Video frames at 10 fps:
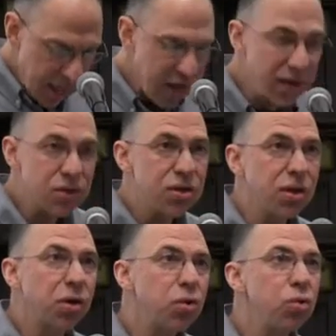it's
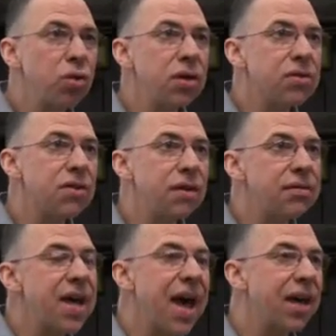the cruelest
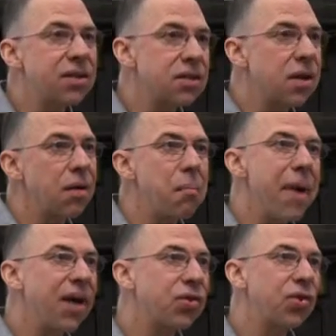of
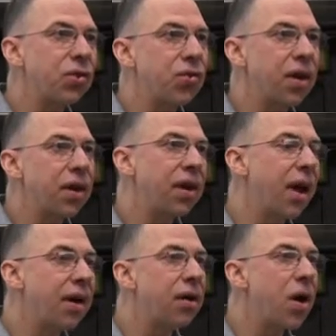taskmasters that
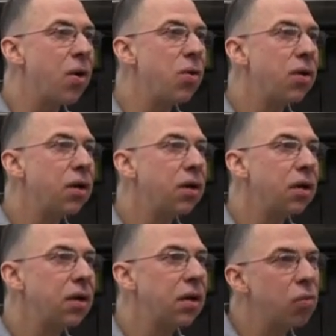I know.
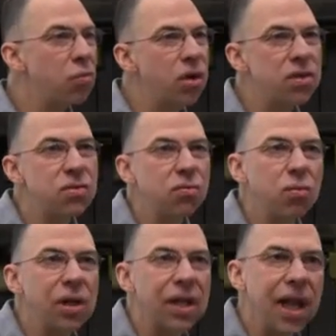It's
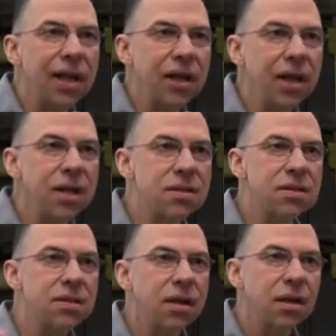
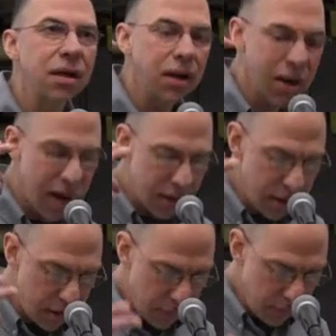relentless
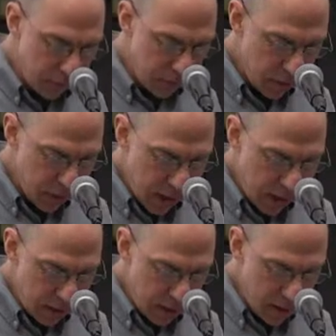kind of
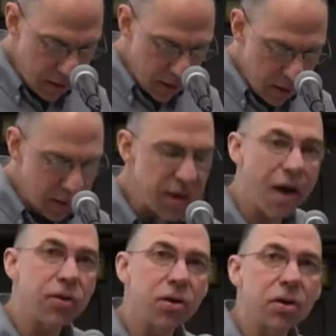thing,
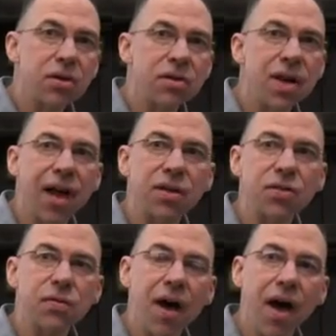never
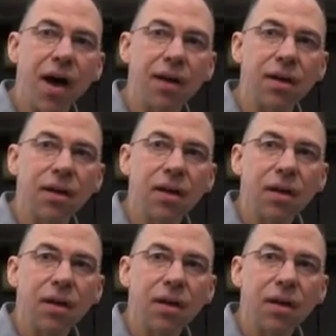satisfied,